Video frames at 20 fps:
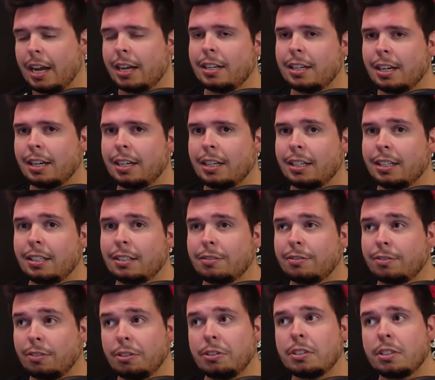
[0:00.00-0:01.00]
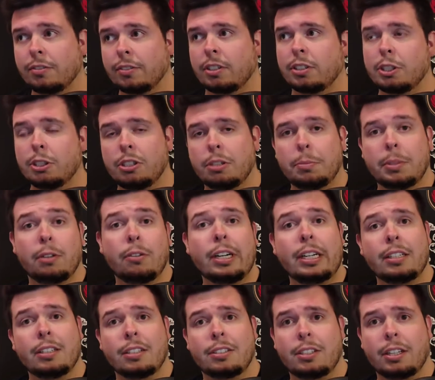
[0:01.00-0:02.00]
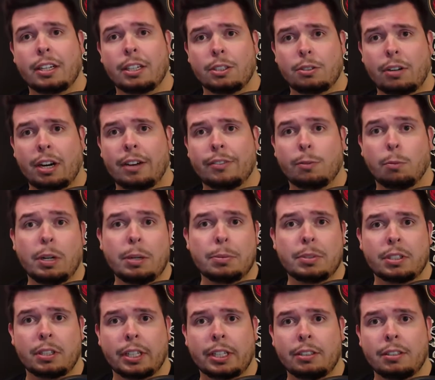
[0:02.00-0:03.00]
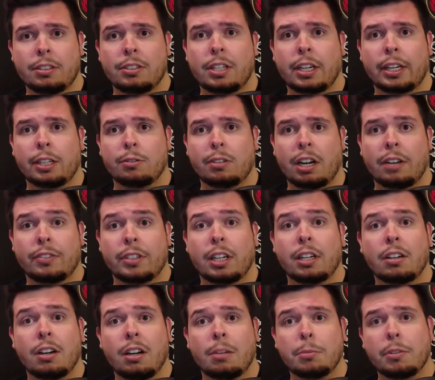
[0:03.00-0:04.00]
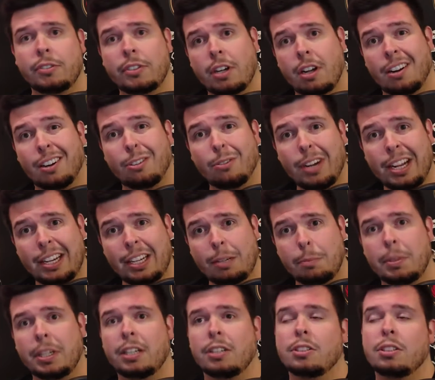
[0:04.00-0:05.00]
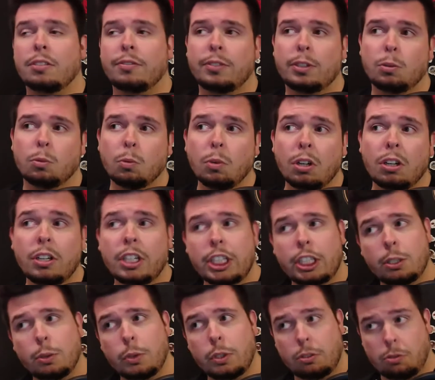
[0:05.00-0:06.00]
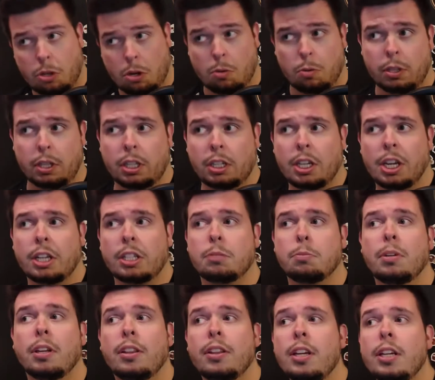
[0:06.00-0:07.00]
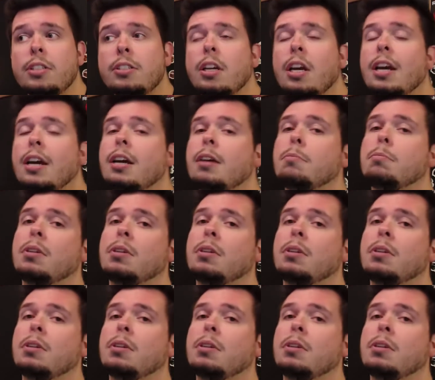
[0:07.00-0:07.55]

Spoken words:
And first of all, you should be reading the Second Draft website, theseconddraft.com, if you're not already, because if you were, you would know what the Keg Smith is.